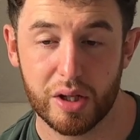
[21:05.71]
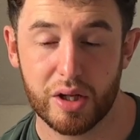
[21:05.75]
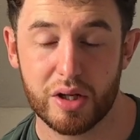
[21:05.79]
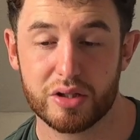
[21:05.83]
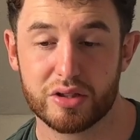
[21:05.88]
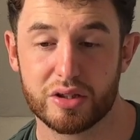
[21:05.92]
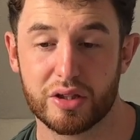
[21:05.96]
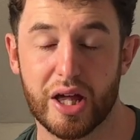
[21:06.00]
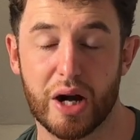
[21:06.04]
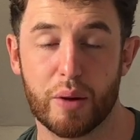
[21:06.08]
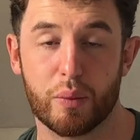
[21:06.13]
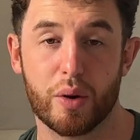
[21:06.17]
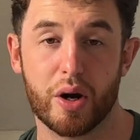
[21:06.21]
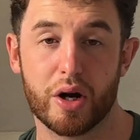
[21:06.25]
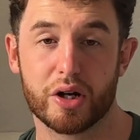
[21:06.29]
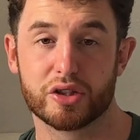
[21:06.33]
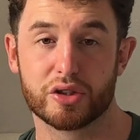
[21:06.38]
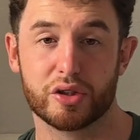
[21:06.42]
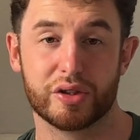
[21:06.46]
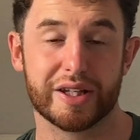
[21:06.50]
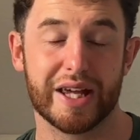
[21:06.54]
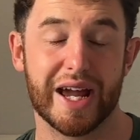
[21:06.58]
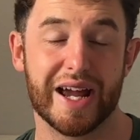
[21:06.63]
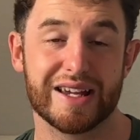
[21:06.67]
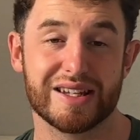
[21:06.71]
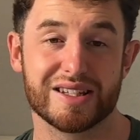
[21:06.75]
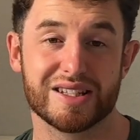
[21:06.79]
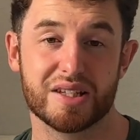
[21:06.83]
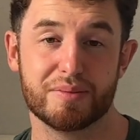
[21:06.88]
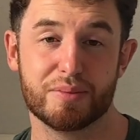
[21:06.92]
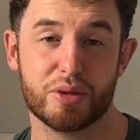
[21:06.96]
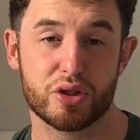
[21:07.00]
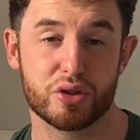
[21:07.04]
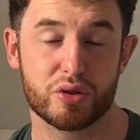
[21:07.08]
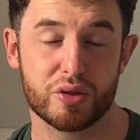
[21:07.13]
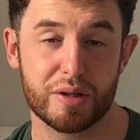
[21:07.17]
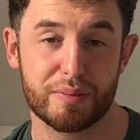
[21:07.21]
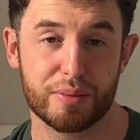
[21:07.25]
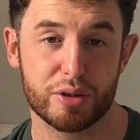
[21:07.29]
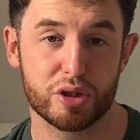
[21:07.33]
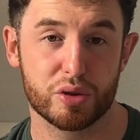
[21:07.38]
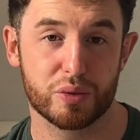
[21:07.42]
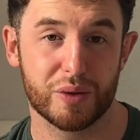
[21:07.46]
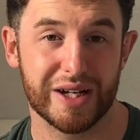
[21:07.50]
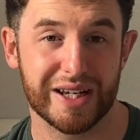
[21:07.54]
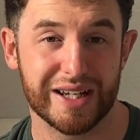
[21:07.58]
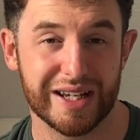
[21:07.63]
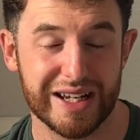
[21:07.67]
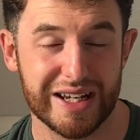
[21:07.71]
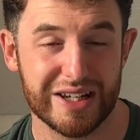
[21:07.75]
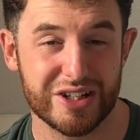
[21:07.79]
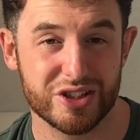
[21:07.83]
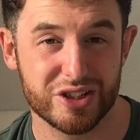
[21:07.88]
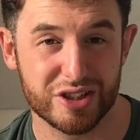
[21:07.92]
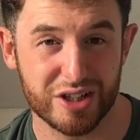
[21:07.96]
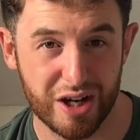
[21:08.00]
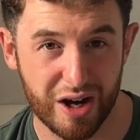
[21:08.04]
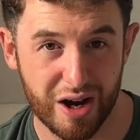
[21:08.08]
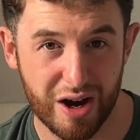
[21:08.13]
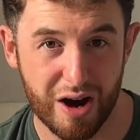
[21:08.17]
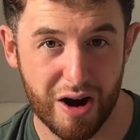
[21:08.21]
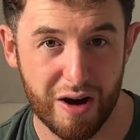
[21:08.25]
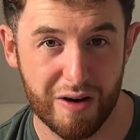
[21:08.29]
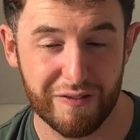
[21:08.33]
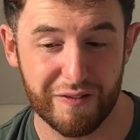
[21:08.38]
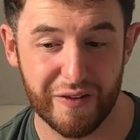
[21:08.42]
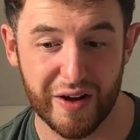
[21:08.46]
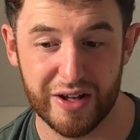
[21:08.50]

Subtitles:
So that works on the asymmetry between each calf